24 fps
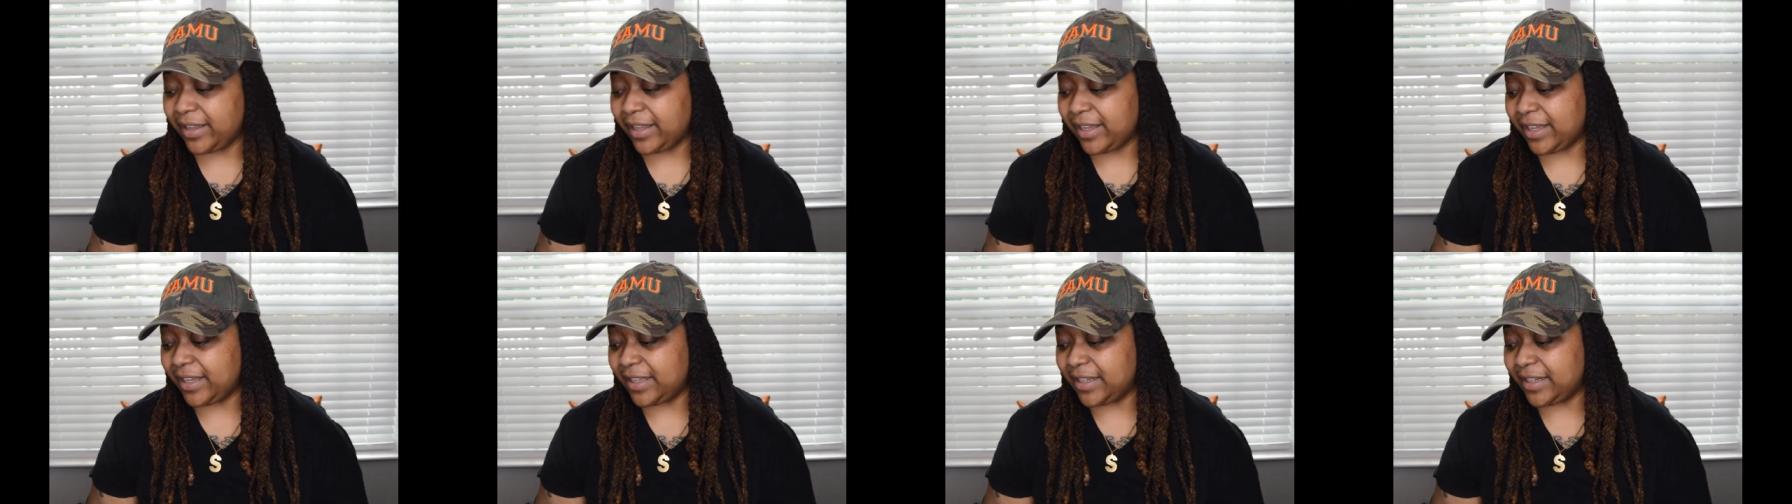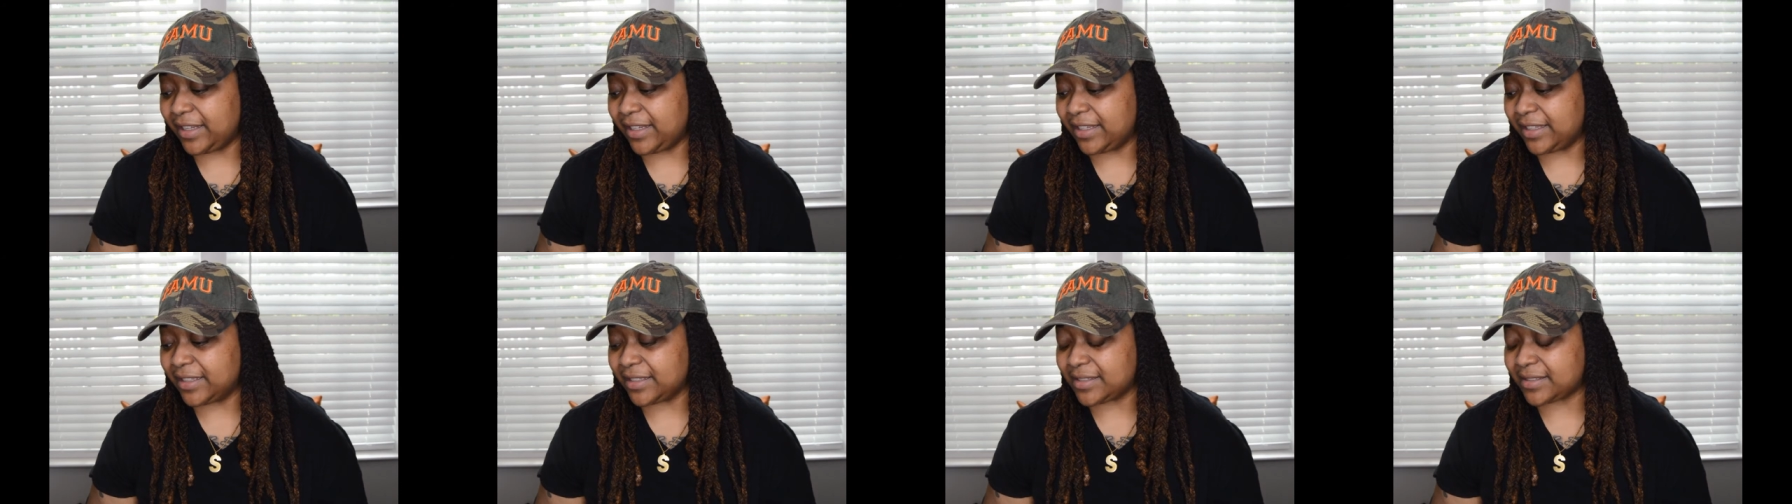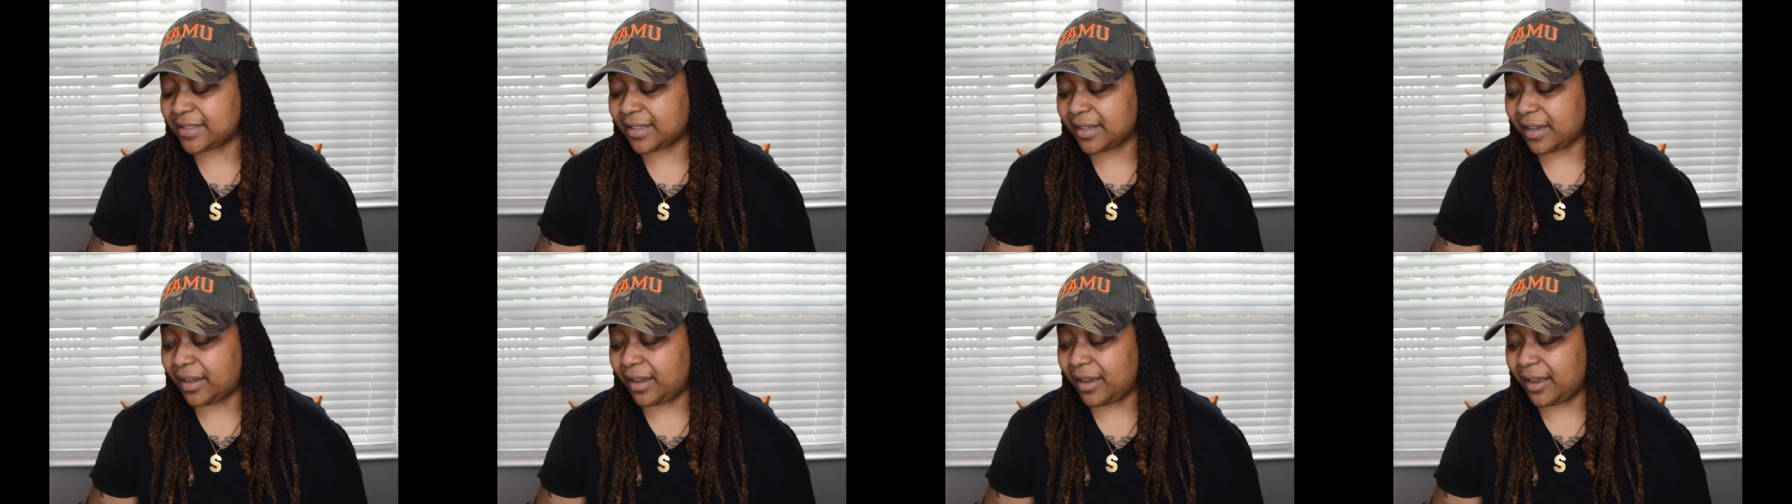It
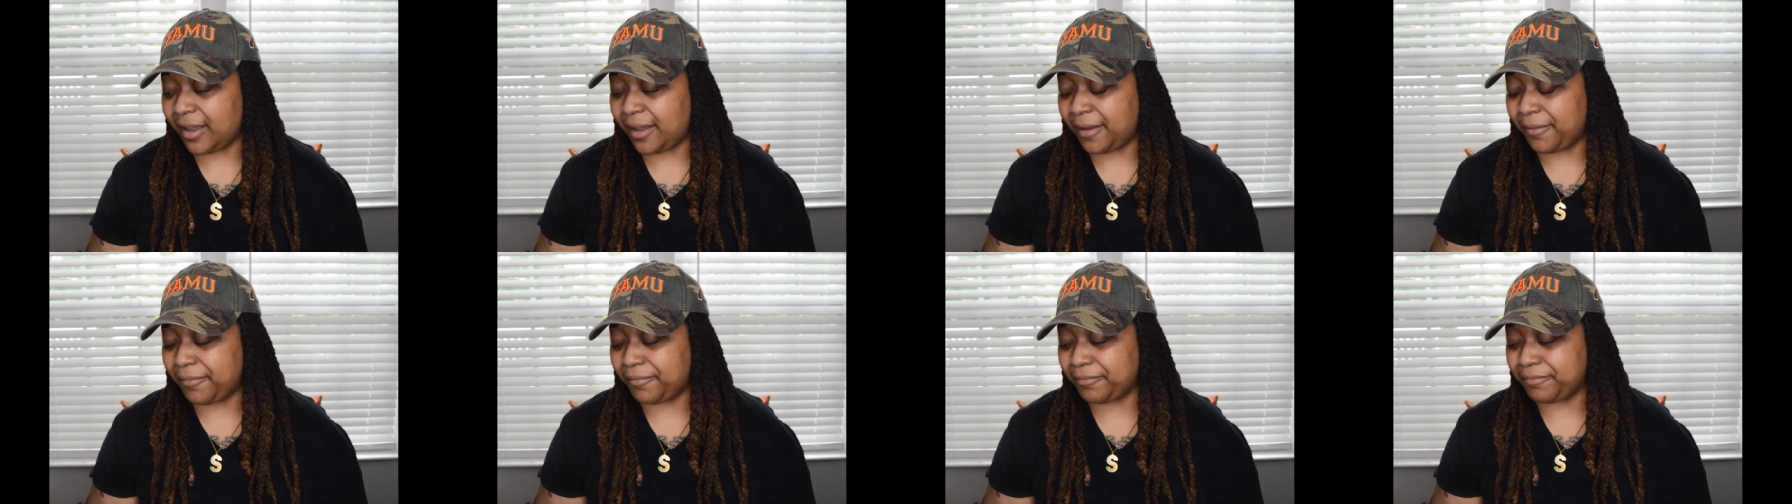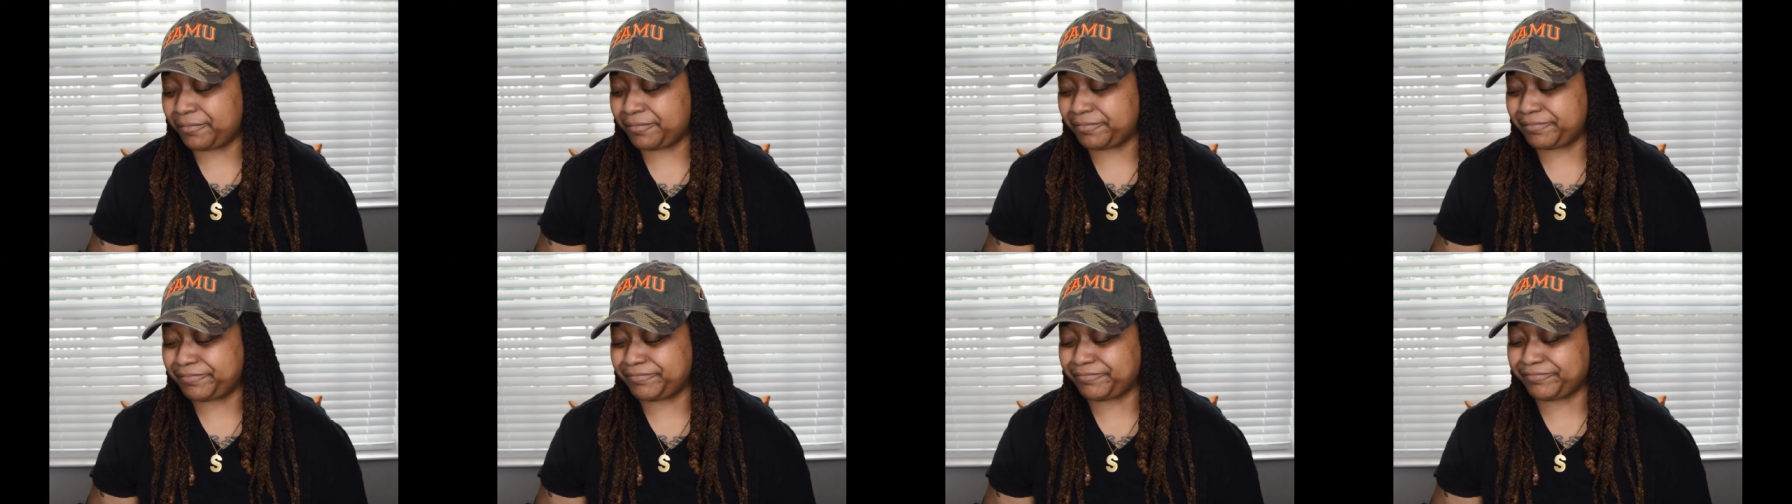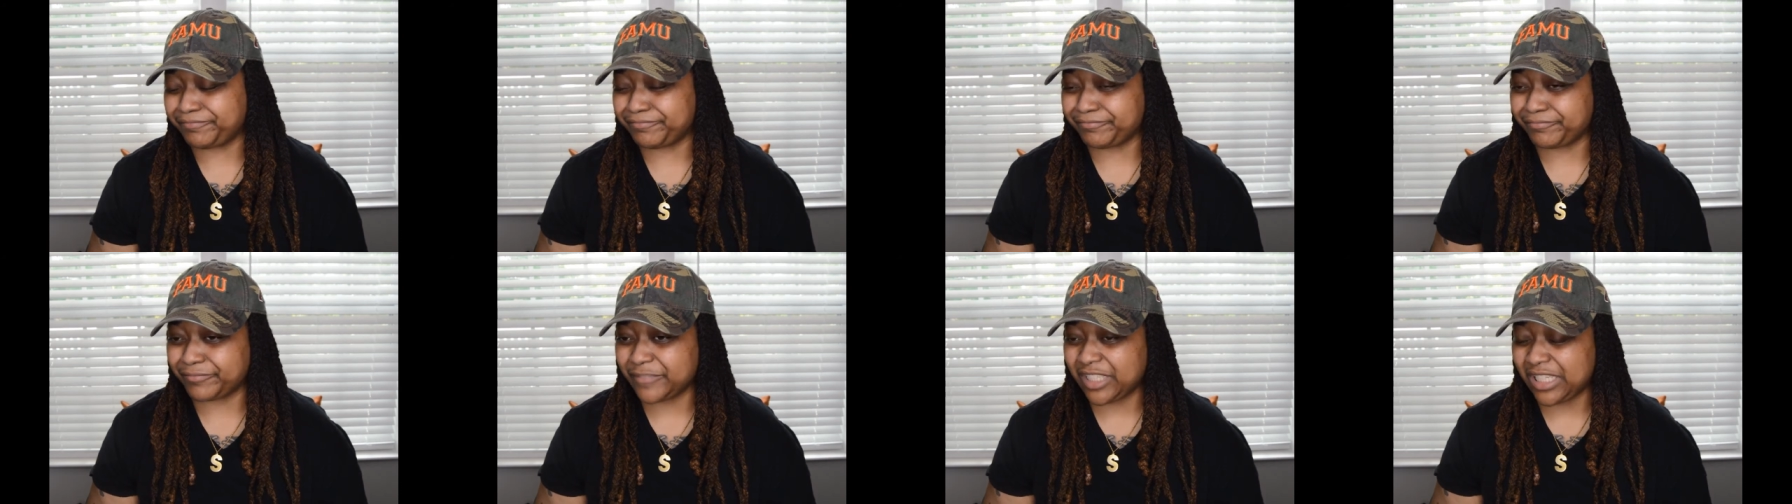is
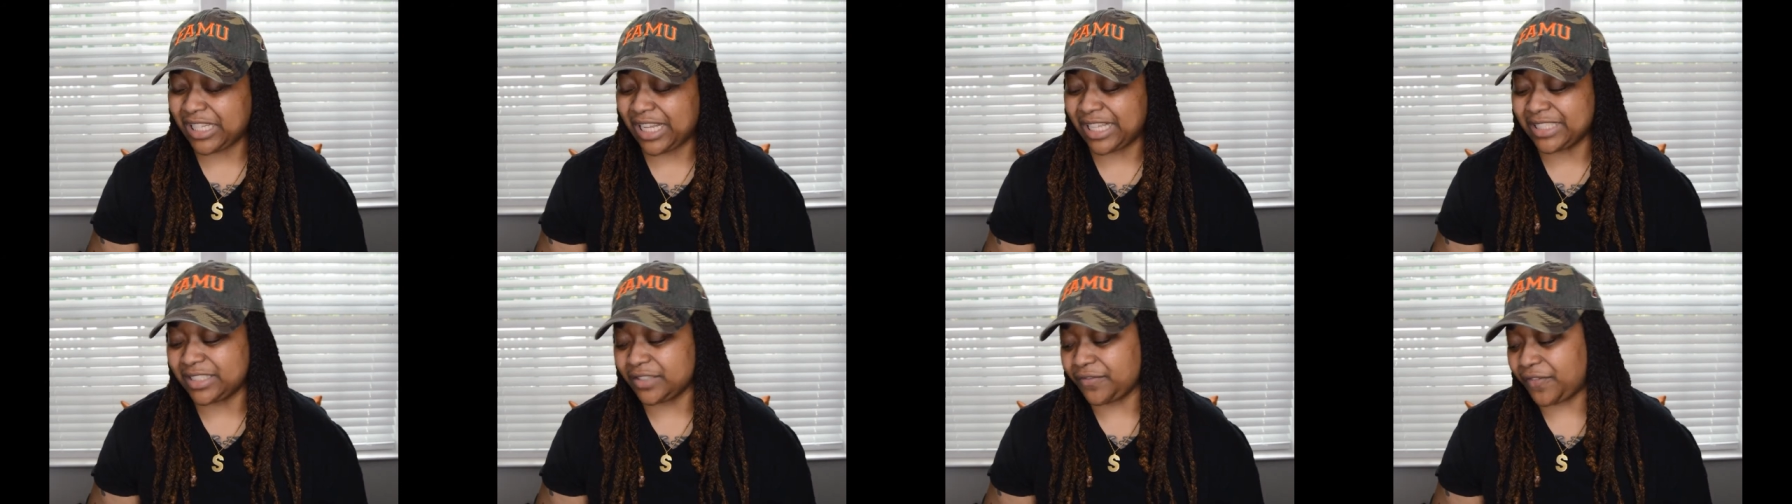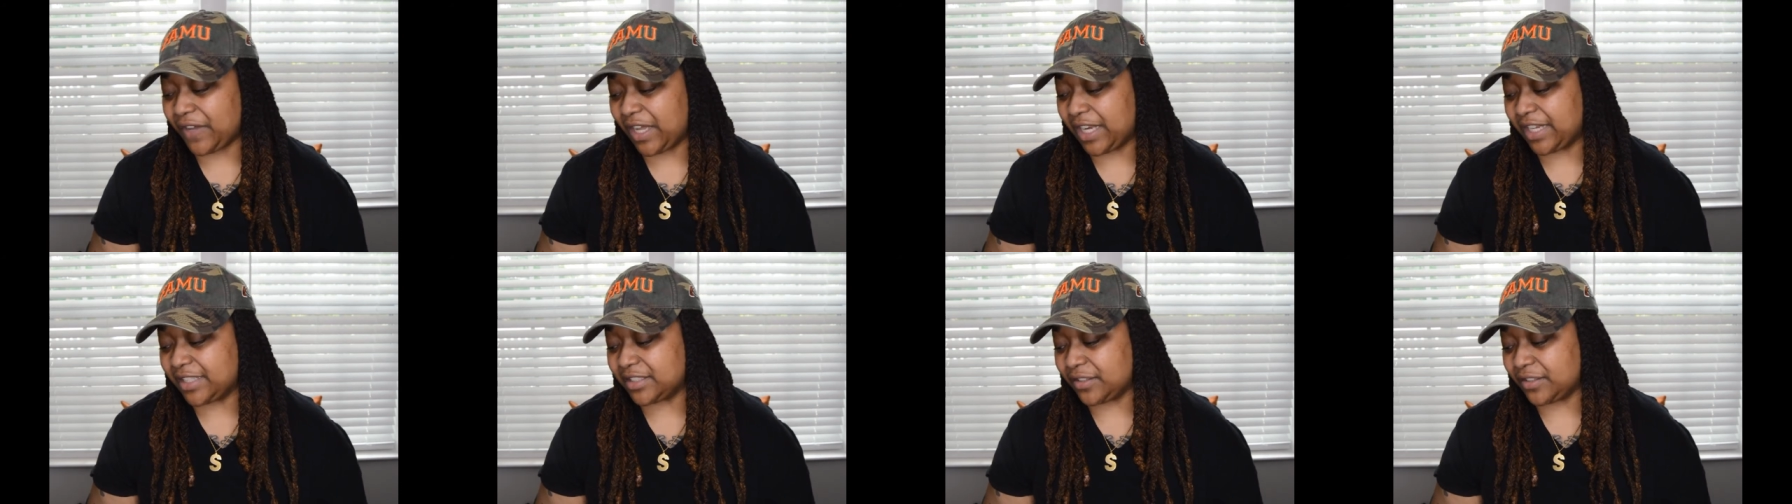classified